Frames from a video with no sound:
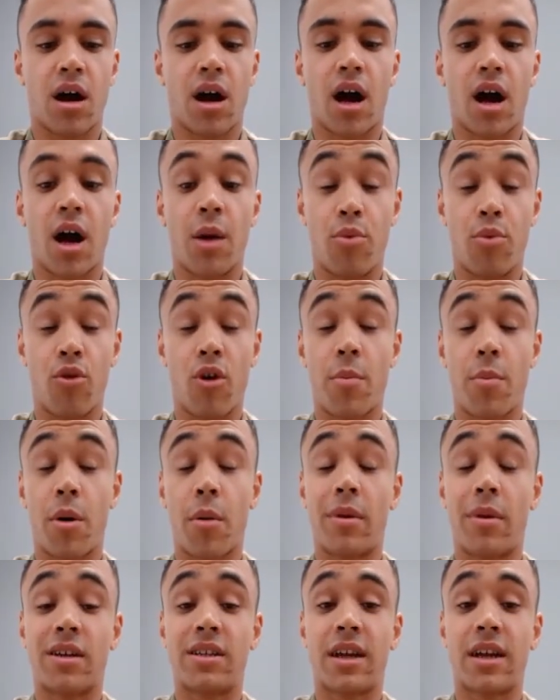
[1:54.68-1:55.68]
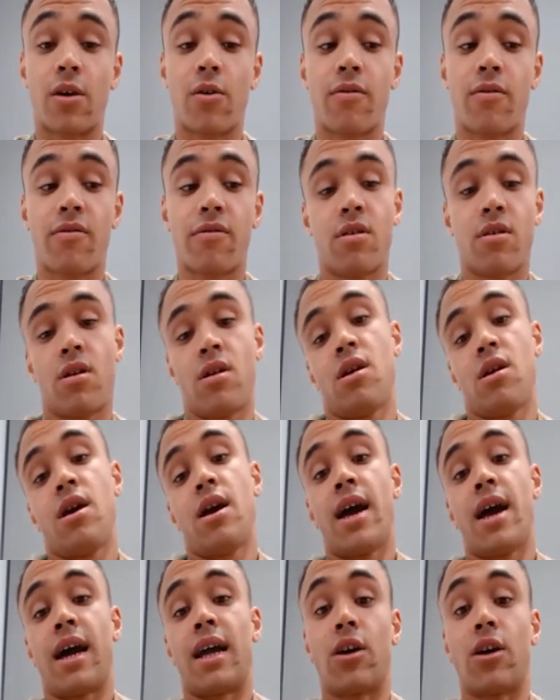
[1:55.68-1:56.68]
I brought upon myself,
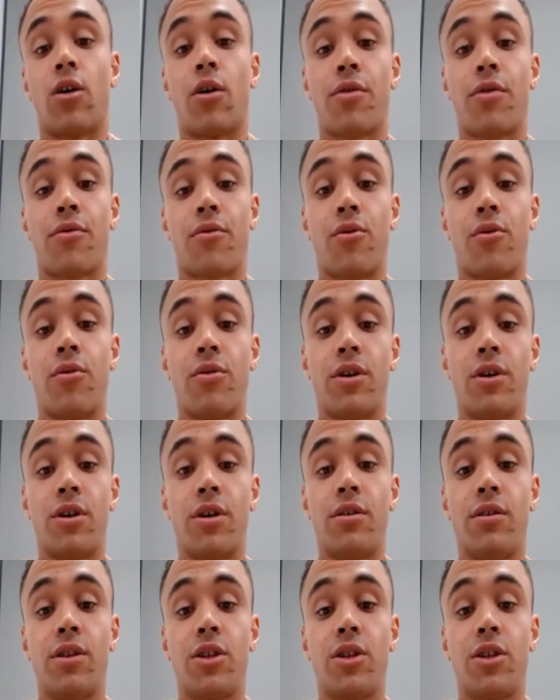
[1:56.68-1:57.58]
and I got through the